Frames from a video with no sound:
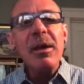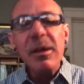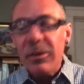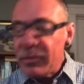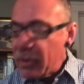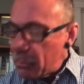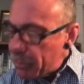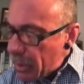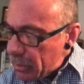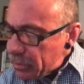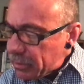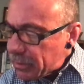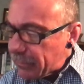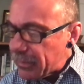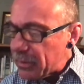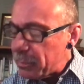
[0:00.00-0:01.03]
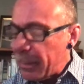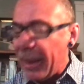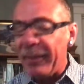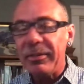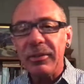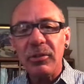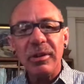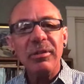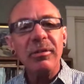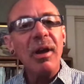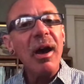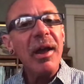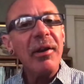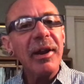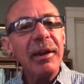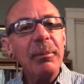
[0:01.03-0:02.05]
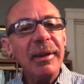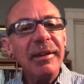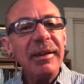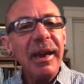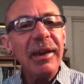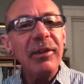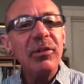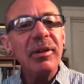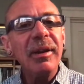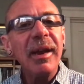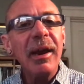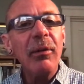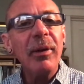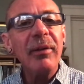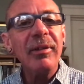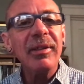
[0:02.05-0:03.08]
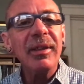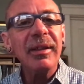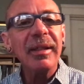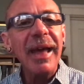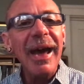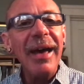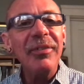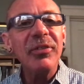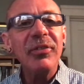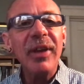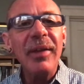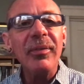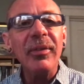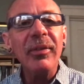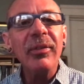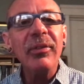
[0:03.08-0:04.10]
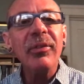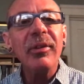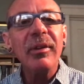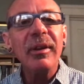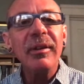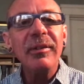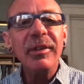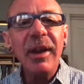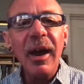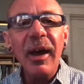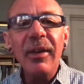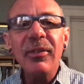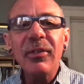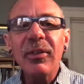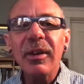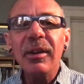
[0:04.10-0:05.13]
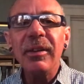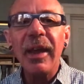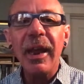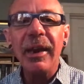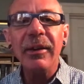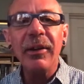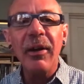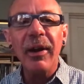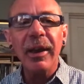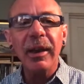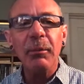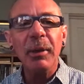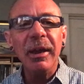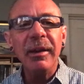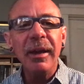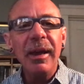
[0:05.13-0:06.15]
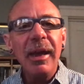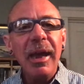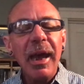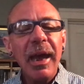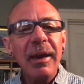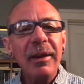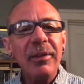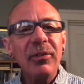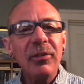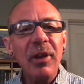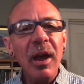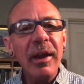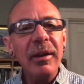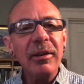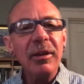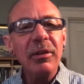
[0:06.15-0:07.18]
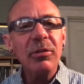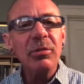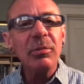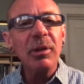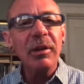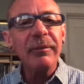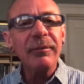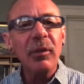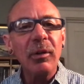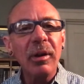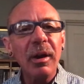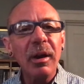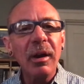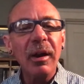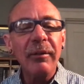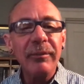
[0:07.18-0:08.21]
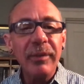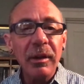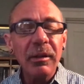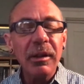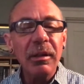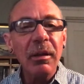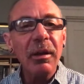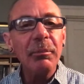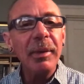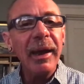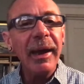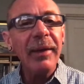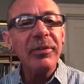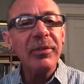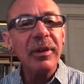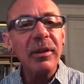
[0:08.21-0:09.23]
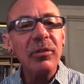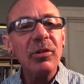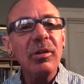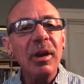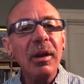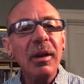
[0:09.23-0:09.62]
So most of this passage is not argumentation. However, the last sentence does contain an argument. And it's not unusual for a fairly long passage